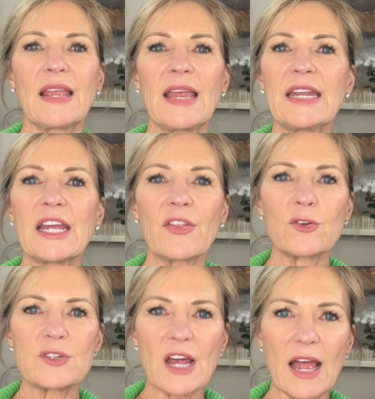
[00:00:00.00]
any other
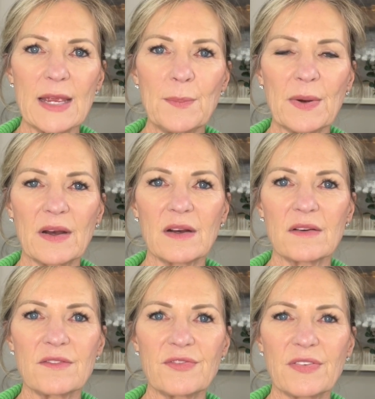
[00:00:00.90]
type
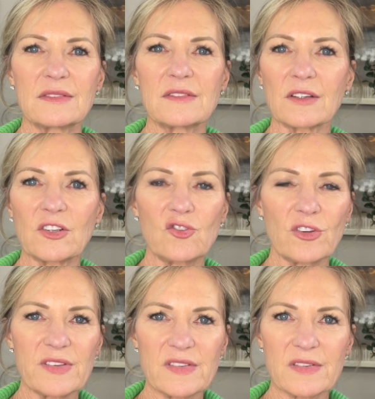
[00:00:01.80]
of
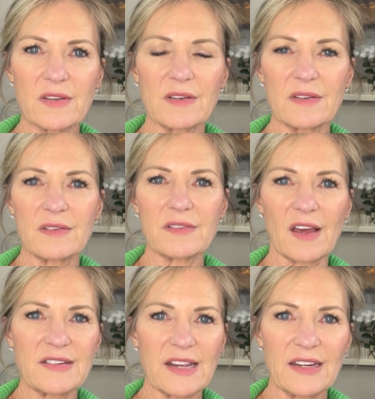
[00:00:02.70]
delicious
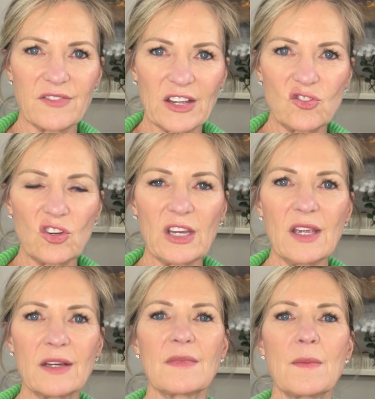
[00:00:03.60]
sauteed
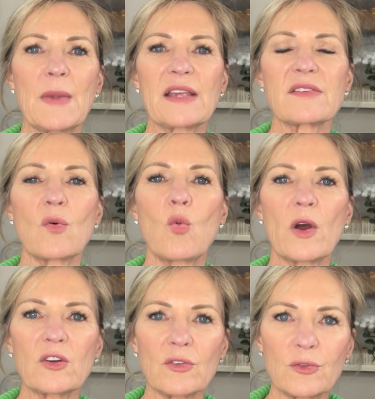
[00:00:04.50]
veggie makes a
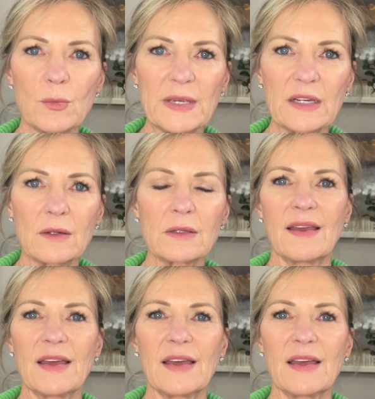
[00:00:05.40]
wonderful meal.